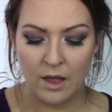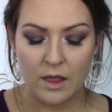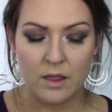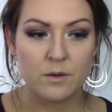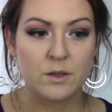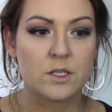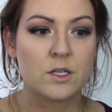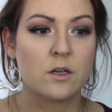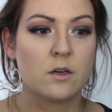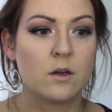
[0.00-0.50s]

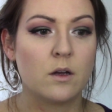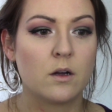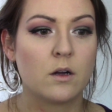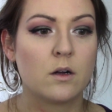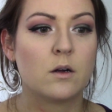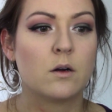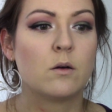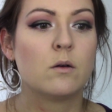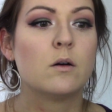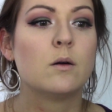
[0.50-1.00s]
I'm just gonna
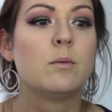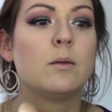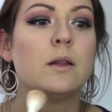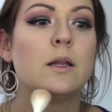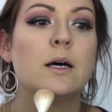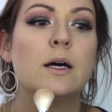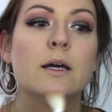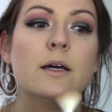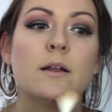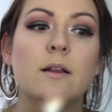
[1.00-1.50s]
go
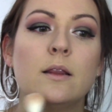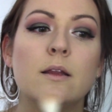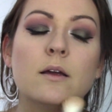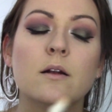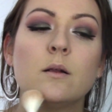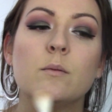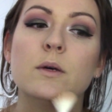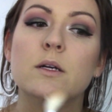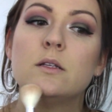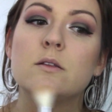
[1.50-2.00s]
apply a
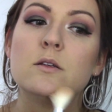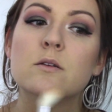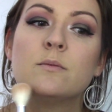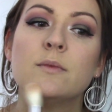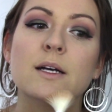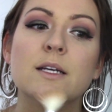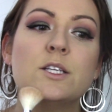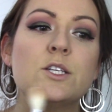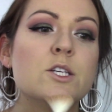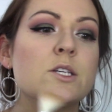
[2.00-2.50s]
little bit to
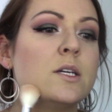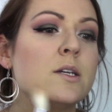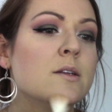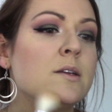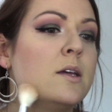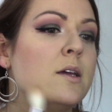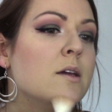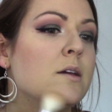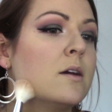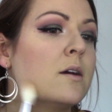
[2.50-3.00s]
my chin
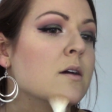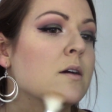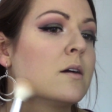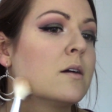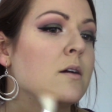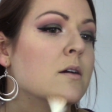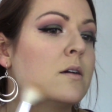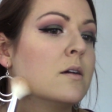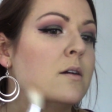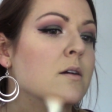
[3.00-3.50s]
here
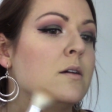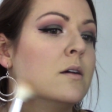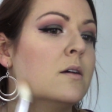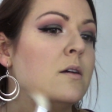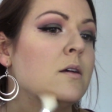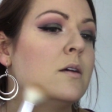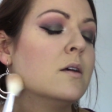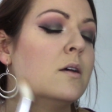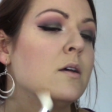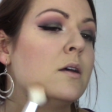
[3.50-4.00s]

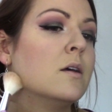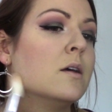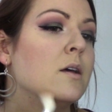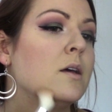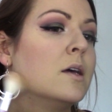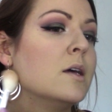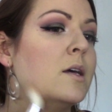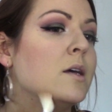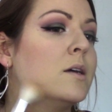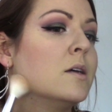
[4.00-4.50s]

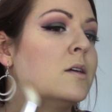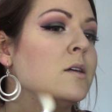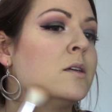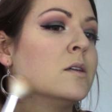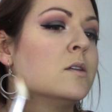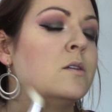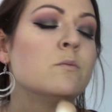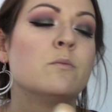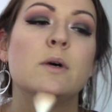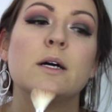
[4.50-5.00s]

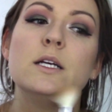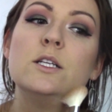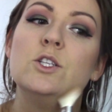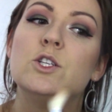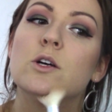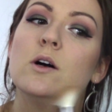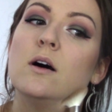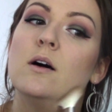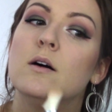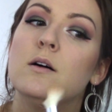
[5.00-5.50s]
and my
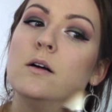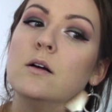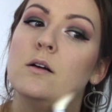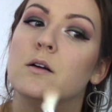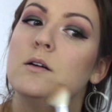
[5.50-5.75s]
jaw.